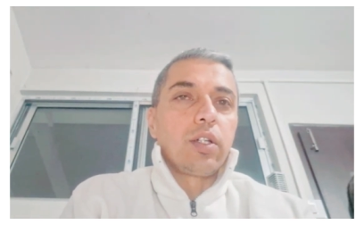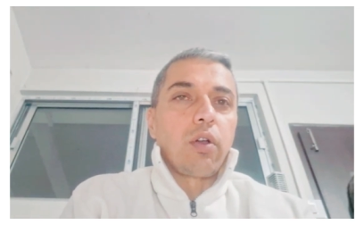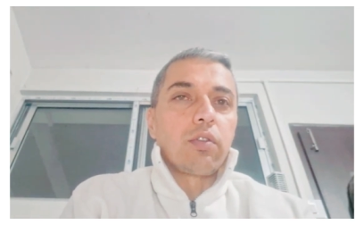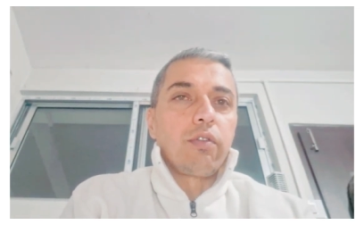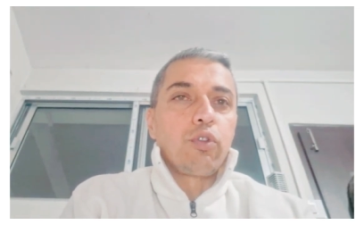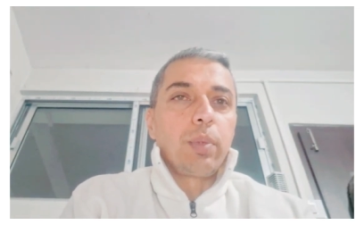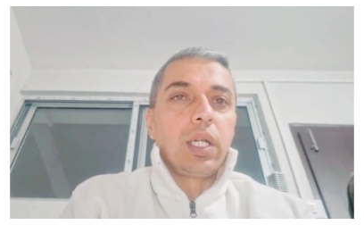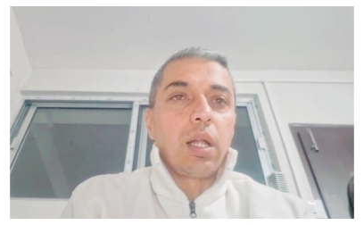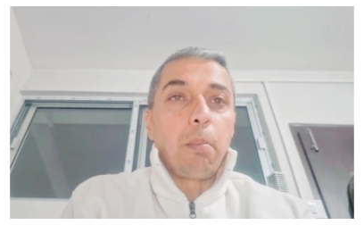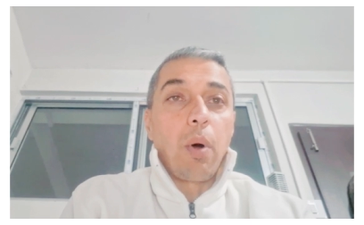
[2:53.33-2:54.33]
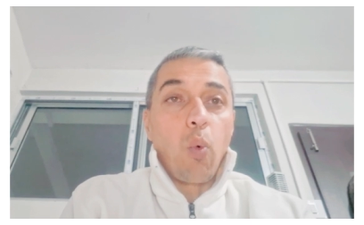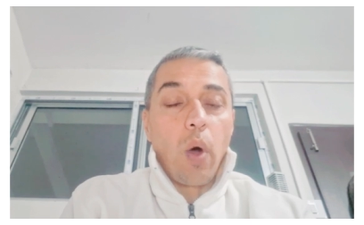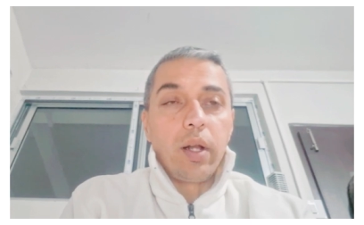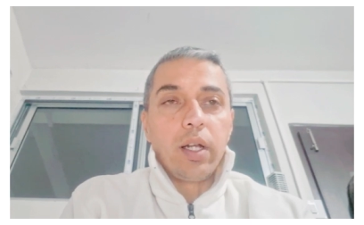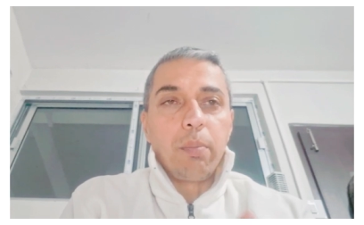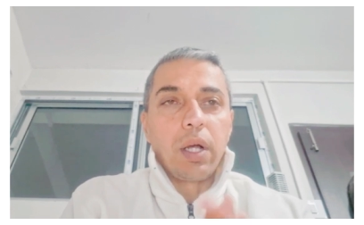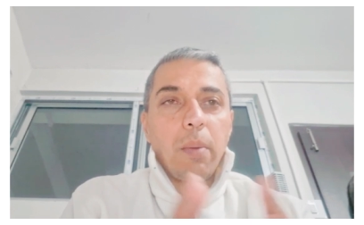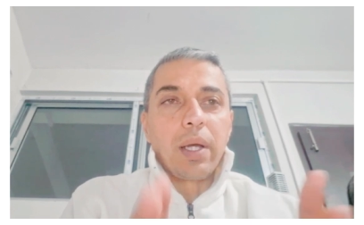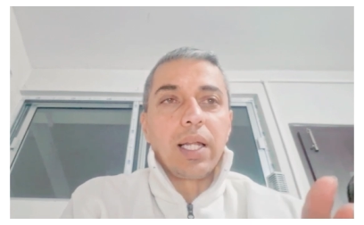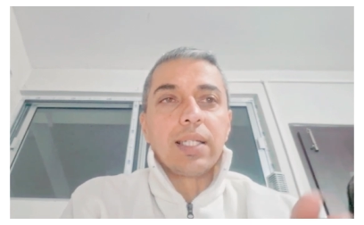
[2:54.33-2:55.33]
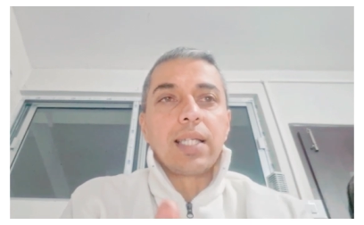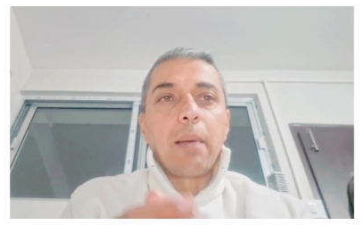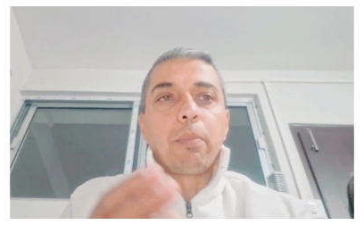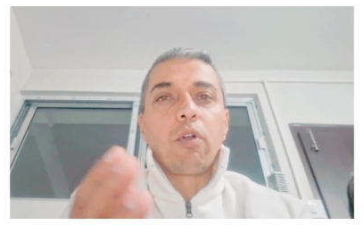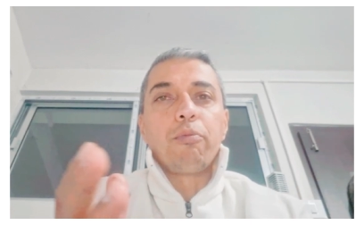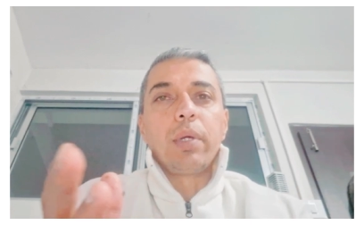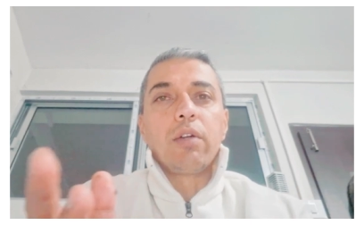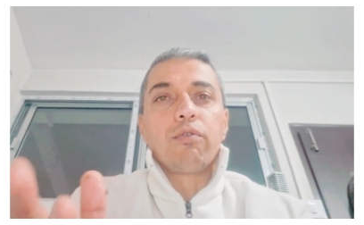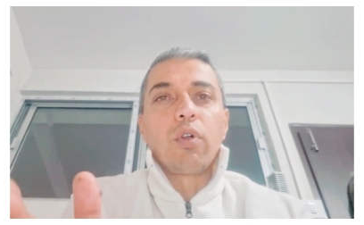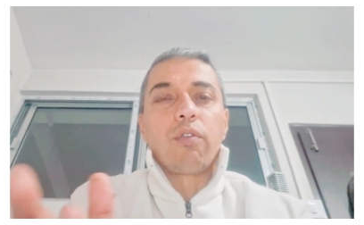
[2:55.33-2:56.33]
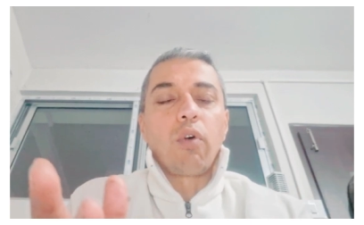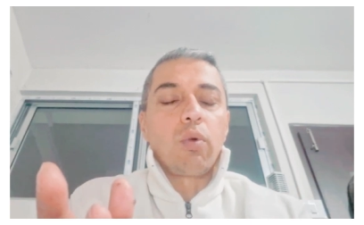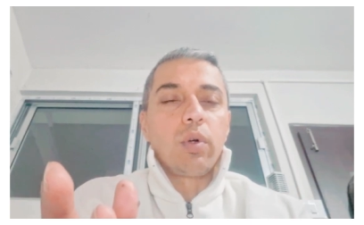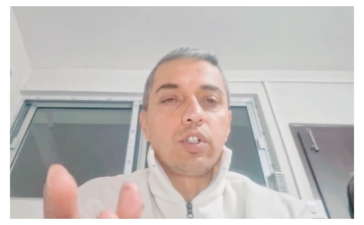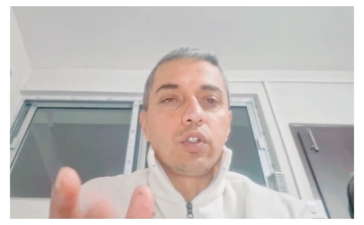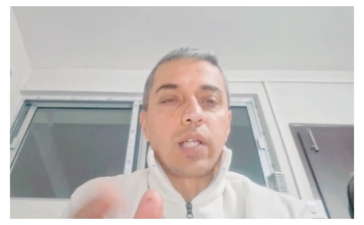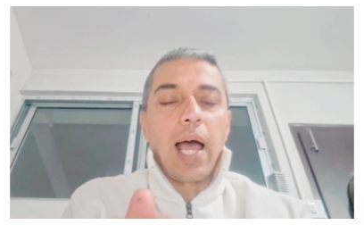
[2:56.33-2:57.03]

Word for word: yourself to be number one in becoming an example of being full of all virtues.